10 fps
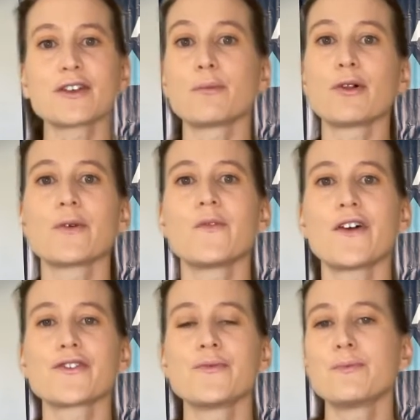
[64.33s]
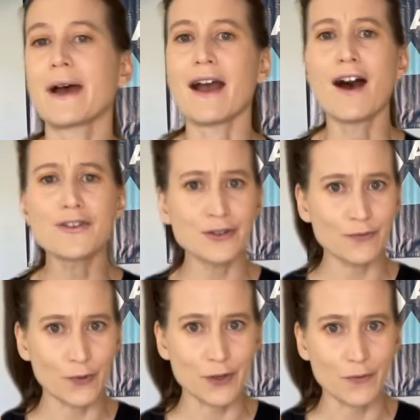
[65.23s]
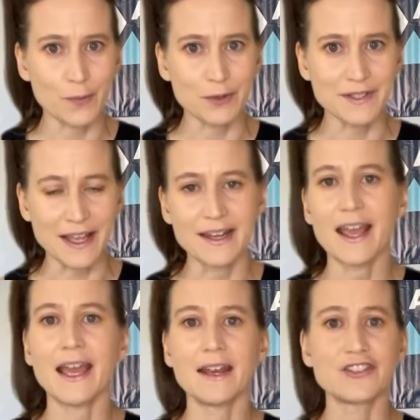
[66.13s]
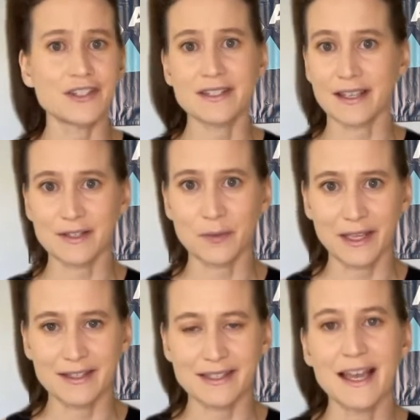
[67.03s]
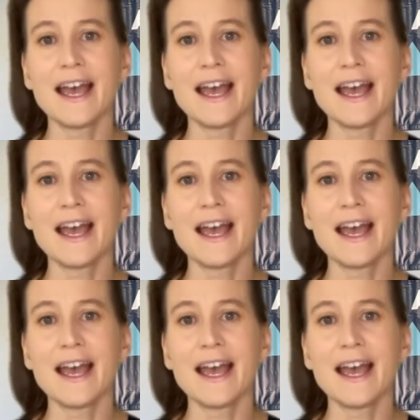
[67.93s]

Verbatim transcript: their pull up volume by 144% in just six weeks.